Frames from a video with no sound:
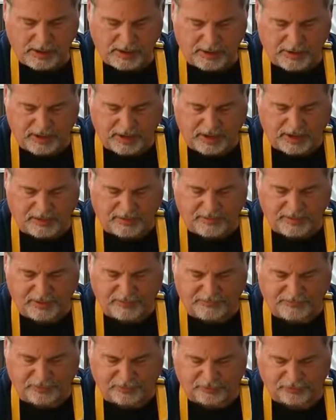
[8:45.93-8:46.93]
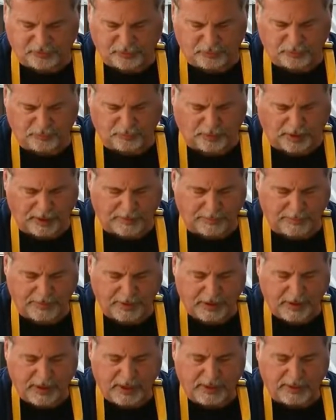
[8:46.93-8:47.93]
Now, if they're too ripe,
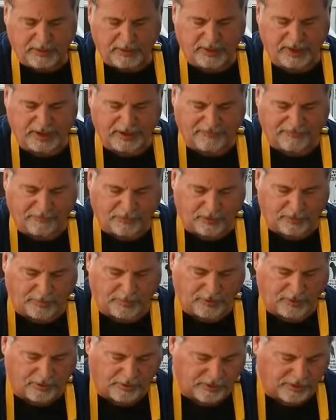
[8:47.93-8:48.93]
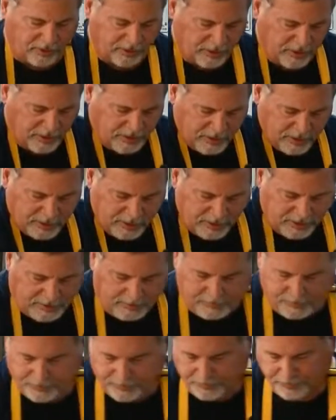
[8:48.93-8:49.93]
they'll kind of fall apart on you.
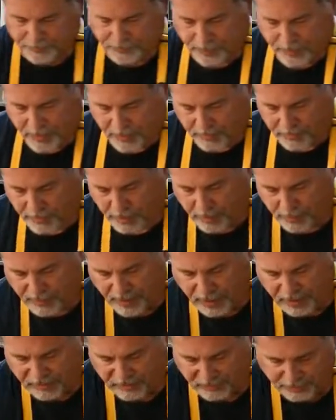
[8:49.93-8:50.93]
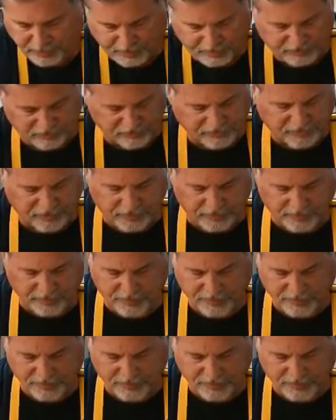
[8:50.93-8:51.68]
But we got some peaches here.